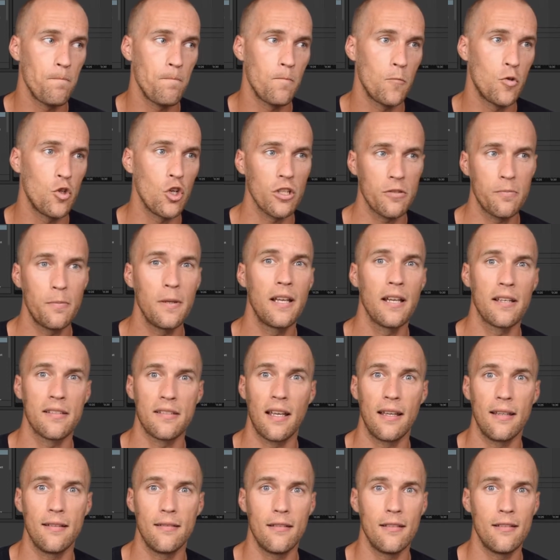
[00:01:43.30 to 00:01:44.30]
just because
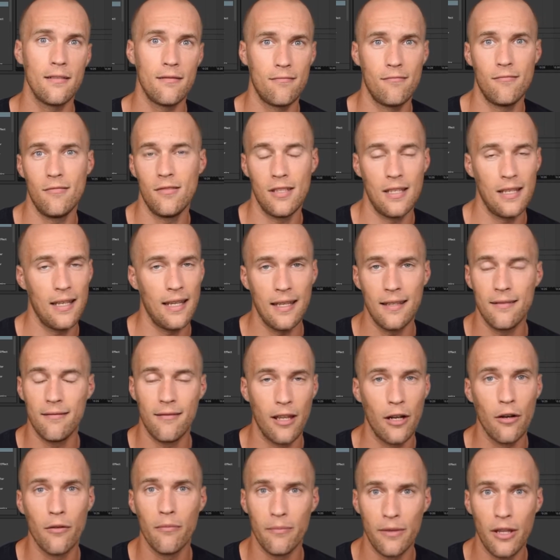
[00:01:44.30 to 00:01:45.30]

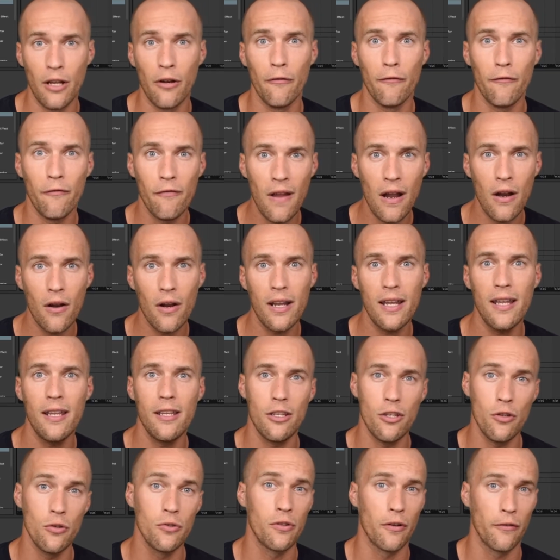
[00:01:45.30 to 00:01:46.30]
they're very
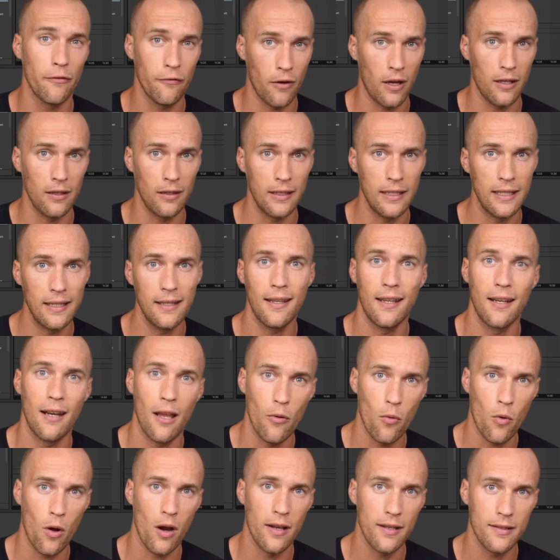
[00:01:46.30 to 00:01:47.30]
user-friendly, and I
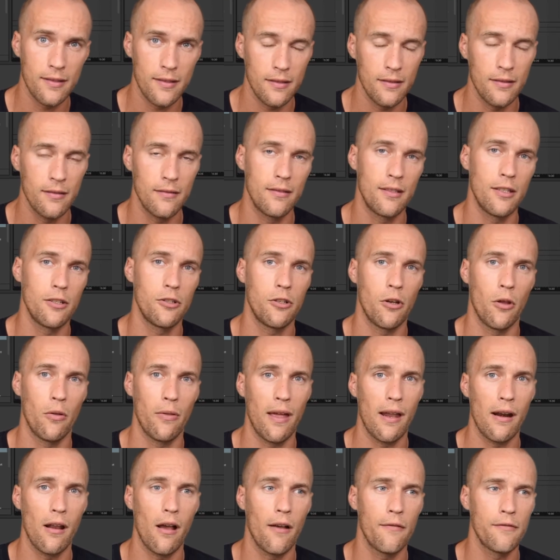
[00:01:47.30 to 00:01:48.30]
wanted to show
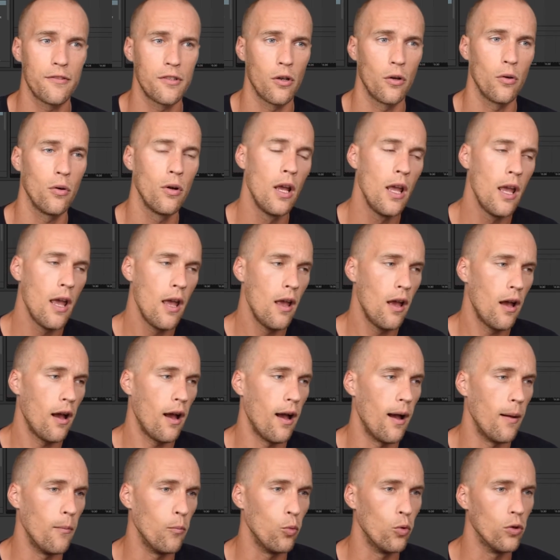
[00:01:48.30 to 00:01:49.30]
that off. So
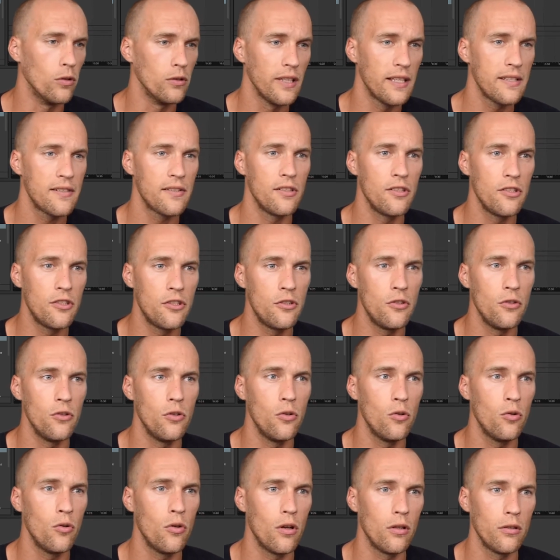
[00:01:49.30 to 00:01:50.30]
we'll listen
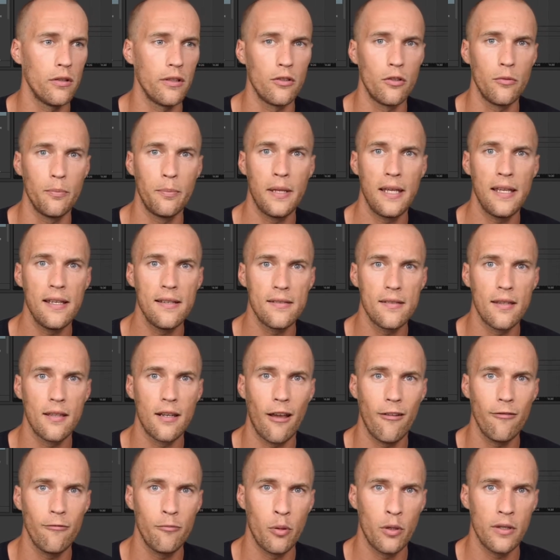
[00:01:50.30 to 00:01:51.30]
to a little piece that
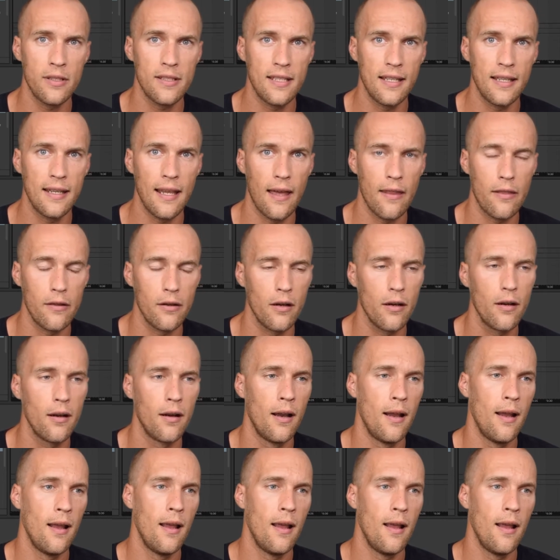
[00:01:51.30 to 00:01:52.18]
I've put together,